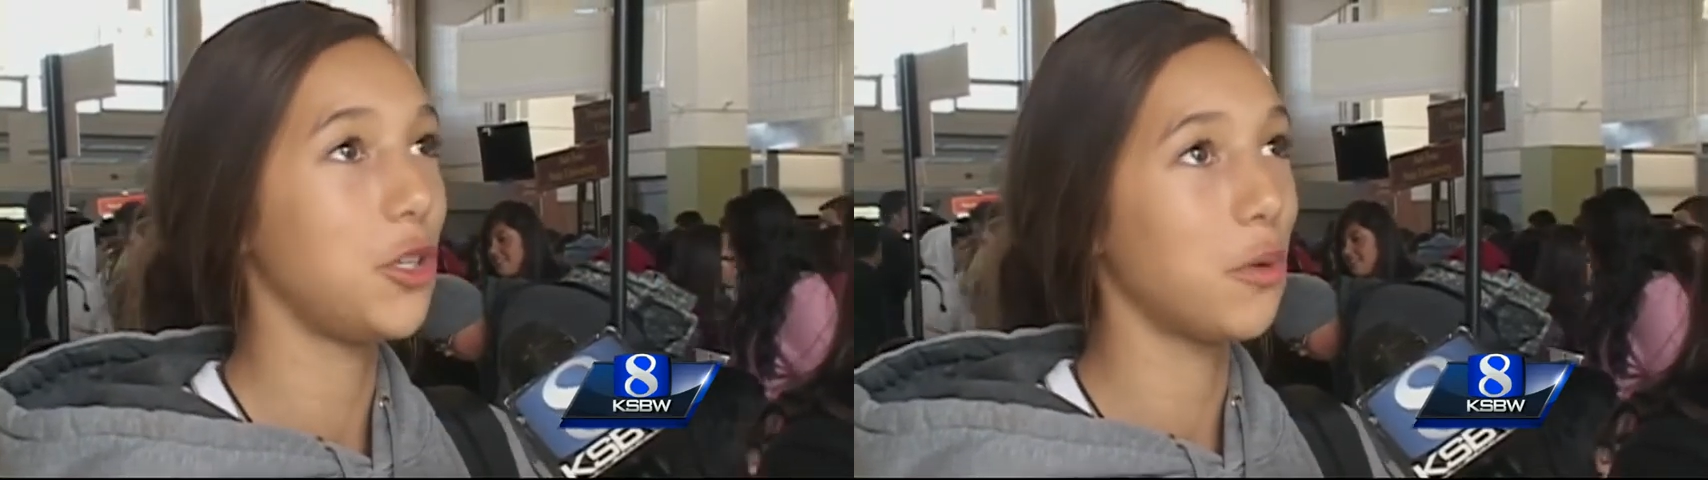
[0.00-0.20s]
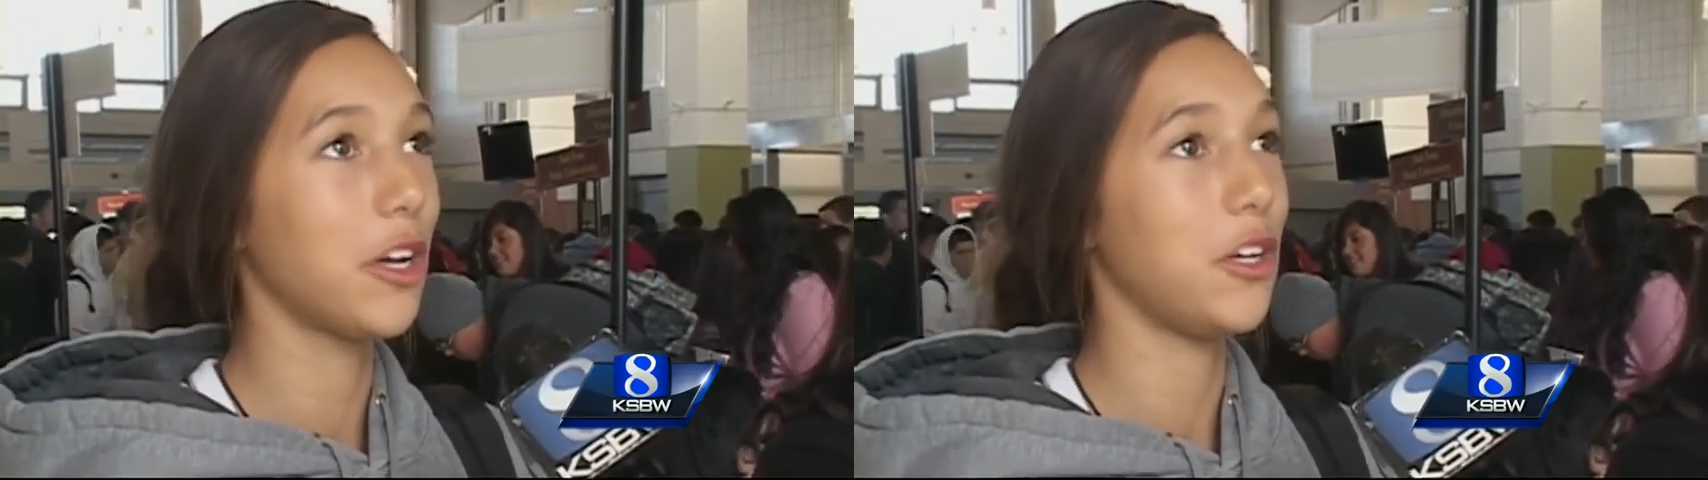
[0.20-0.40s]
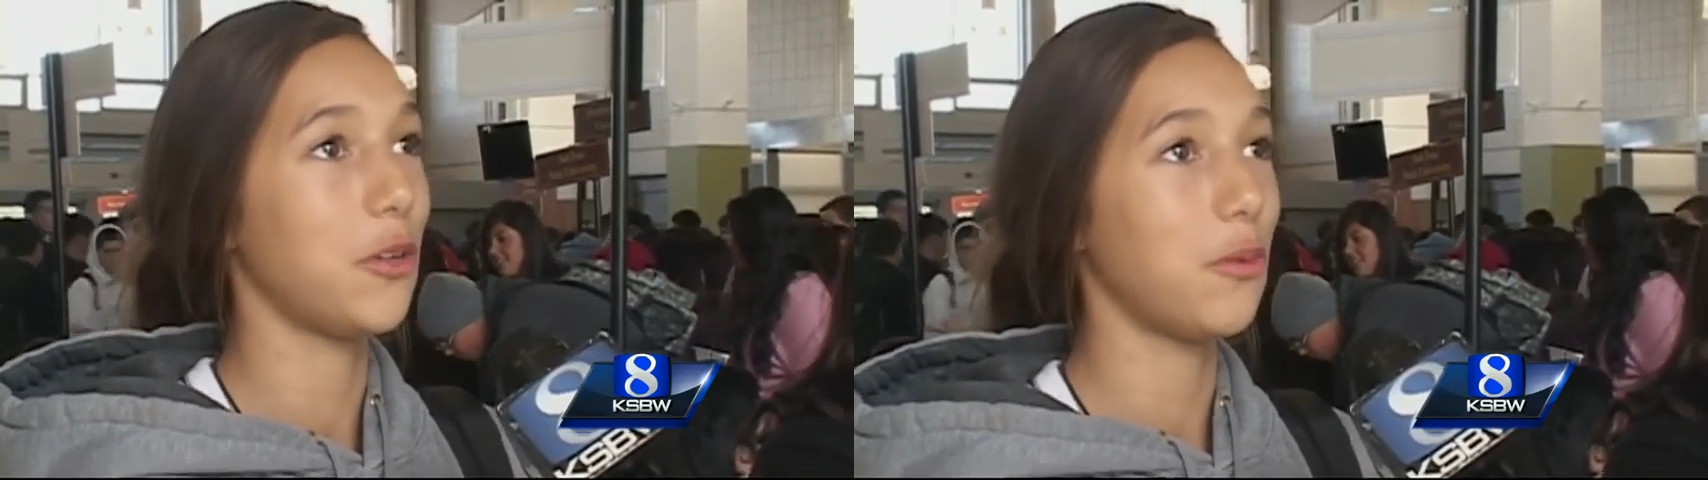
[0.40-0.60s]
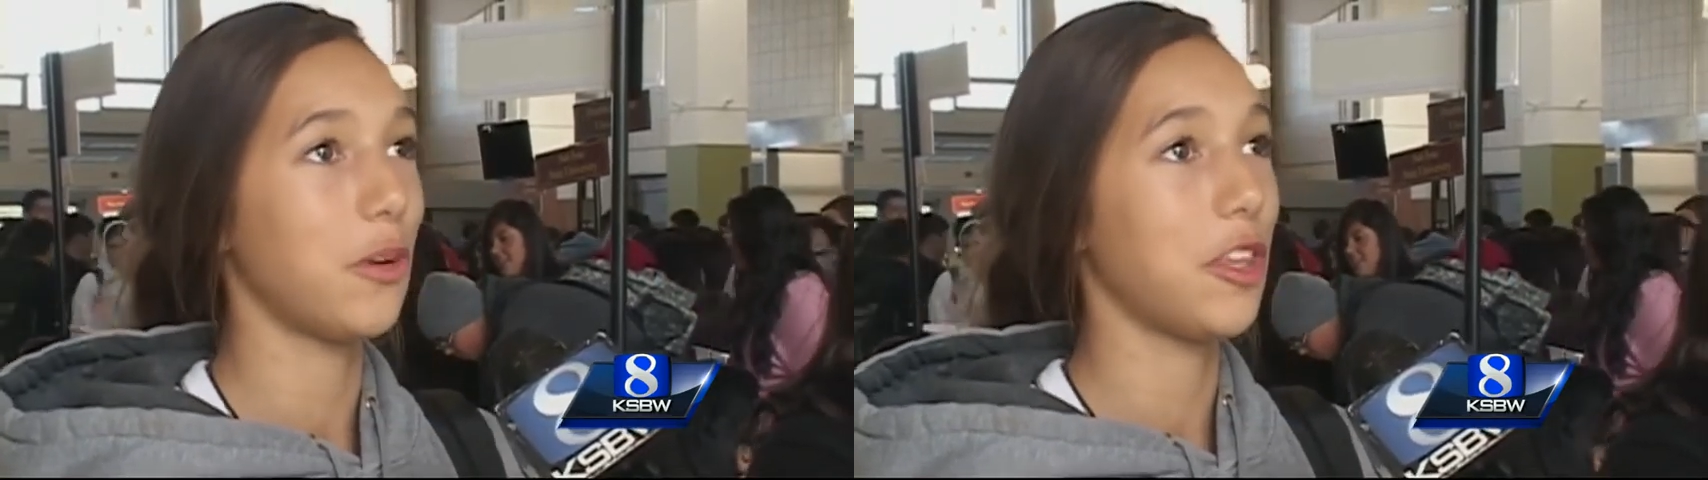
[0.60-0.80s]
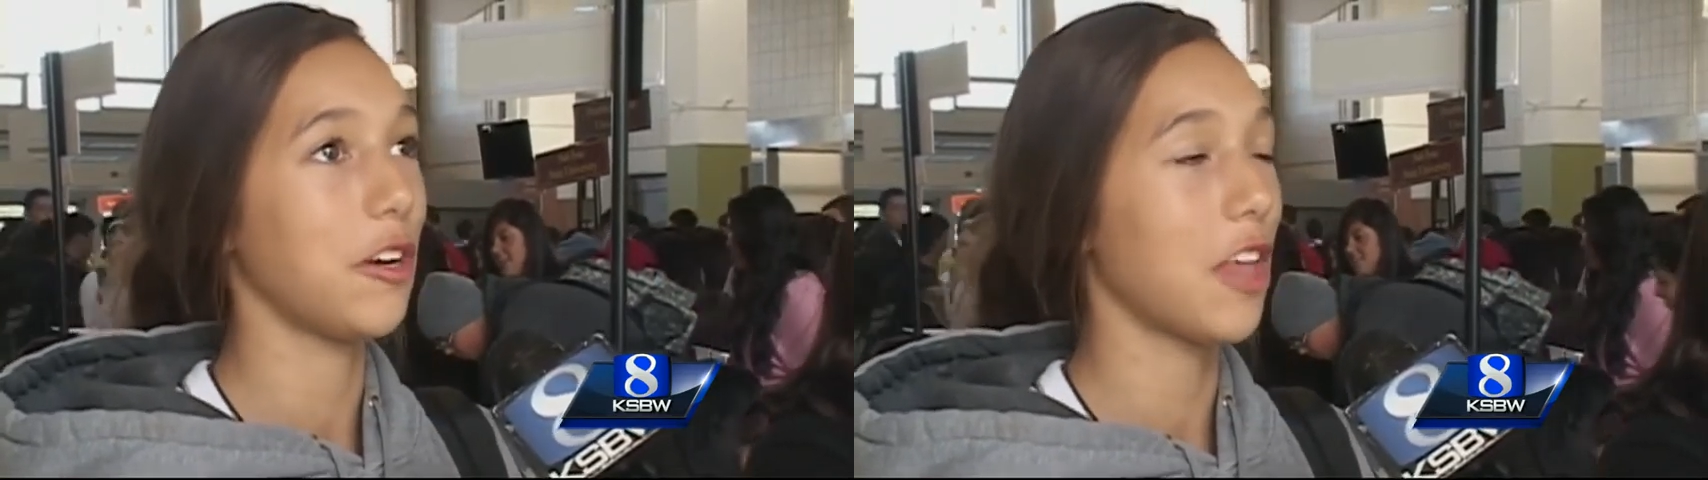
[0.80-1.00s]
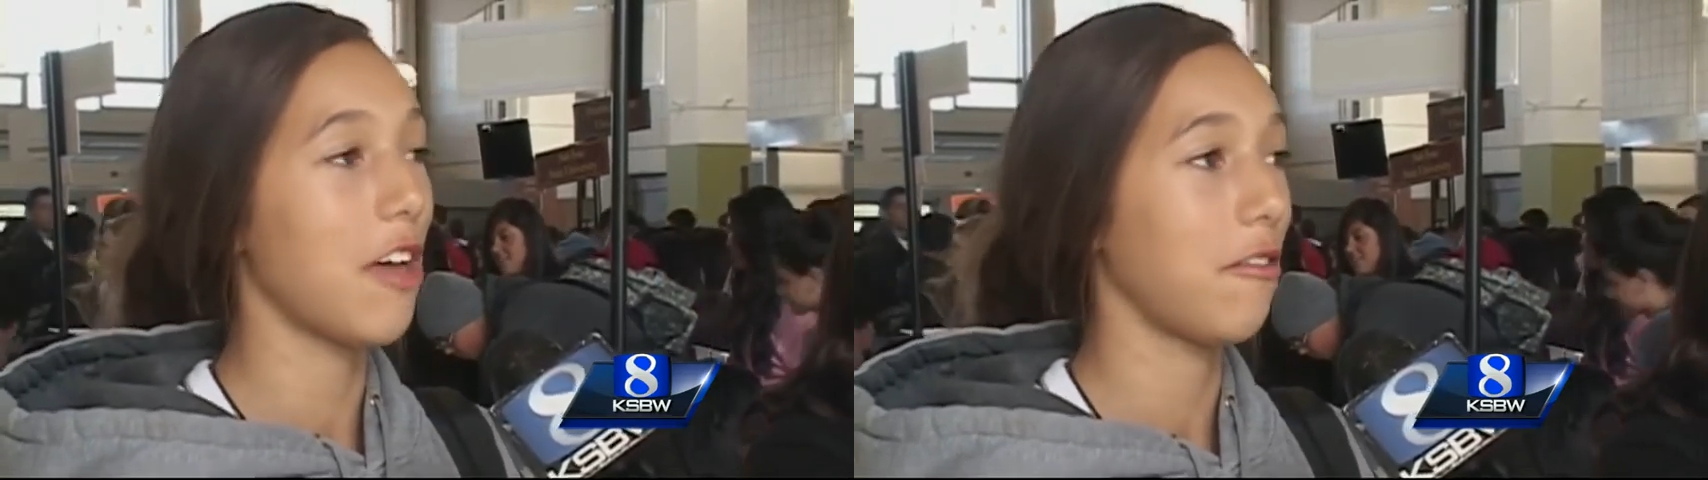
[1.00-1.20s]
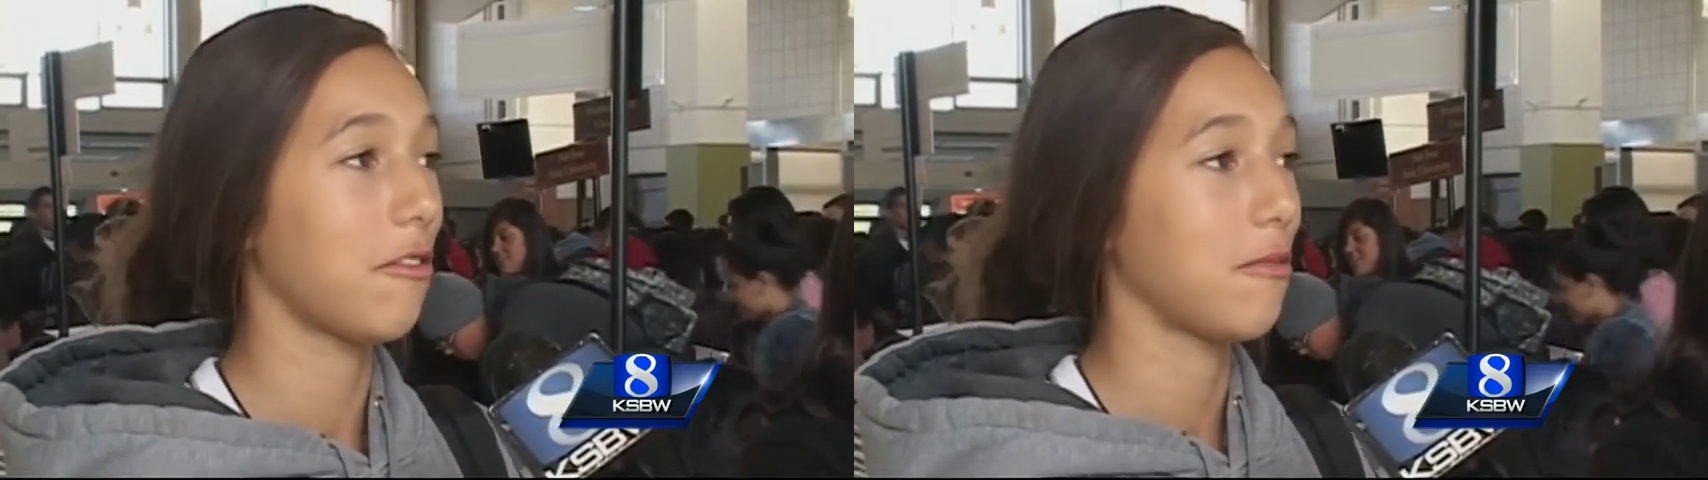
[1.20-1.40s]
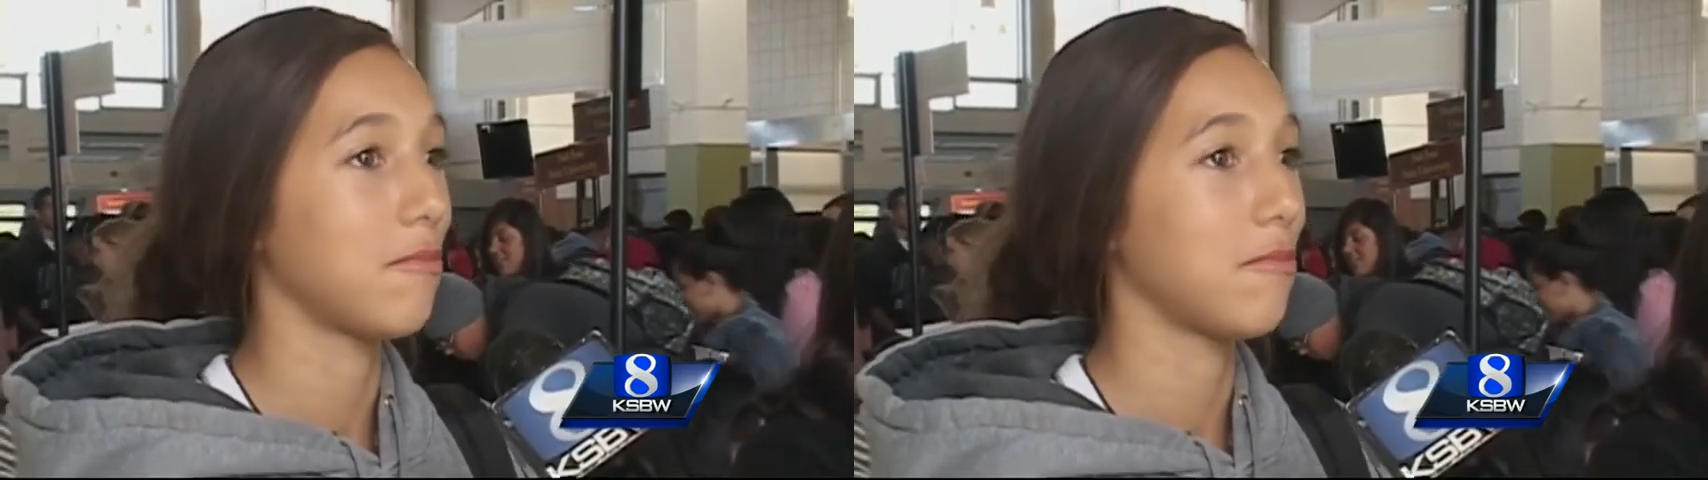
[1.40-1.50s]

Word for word: you want to do with your life.